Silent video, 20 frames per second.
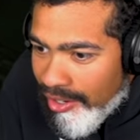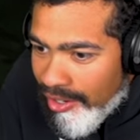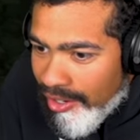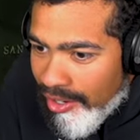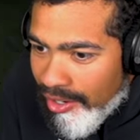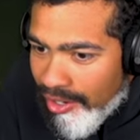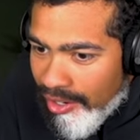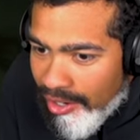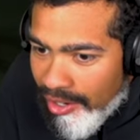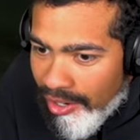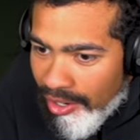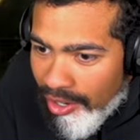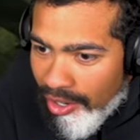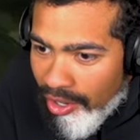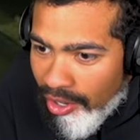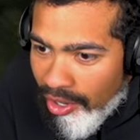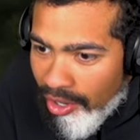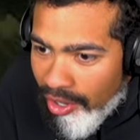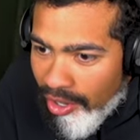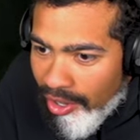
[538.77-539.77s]
All right.
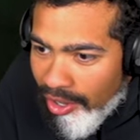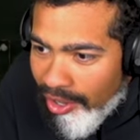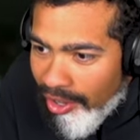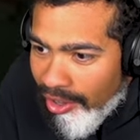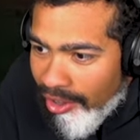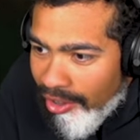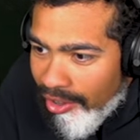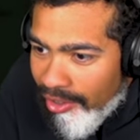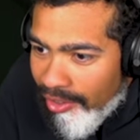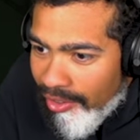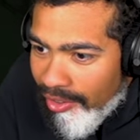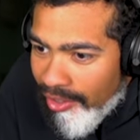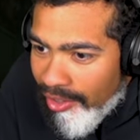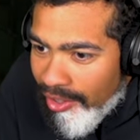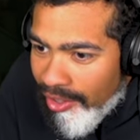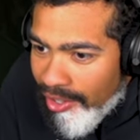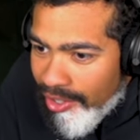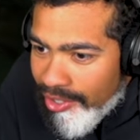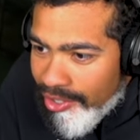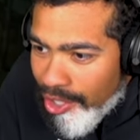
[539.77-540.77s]

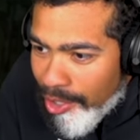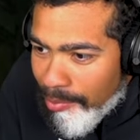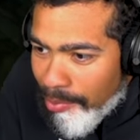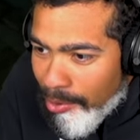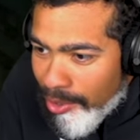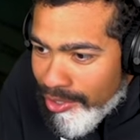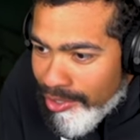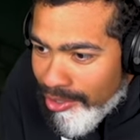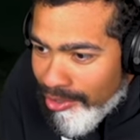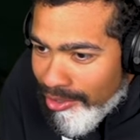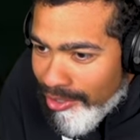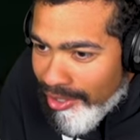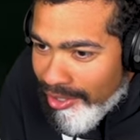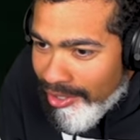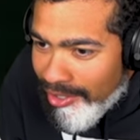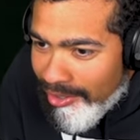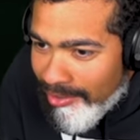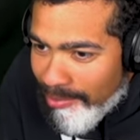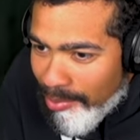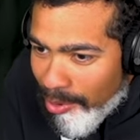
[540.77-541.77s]
Yo, Poy's new,
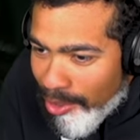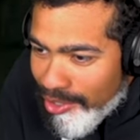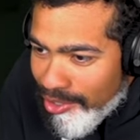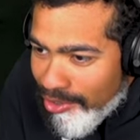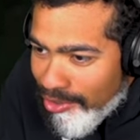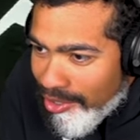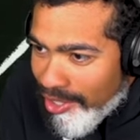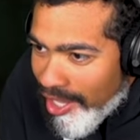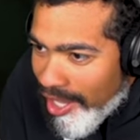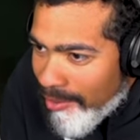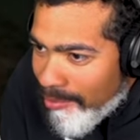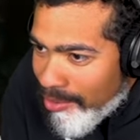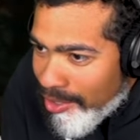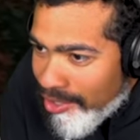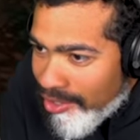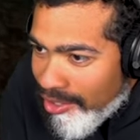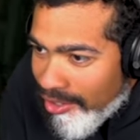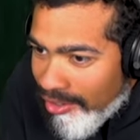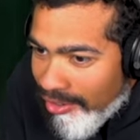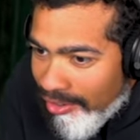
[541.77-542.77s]
to, Poy's new to the game,
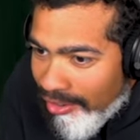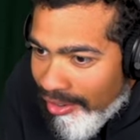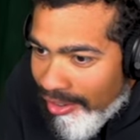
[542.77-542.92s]
pretty sure.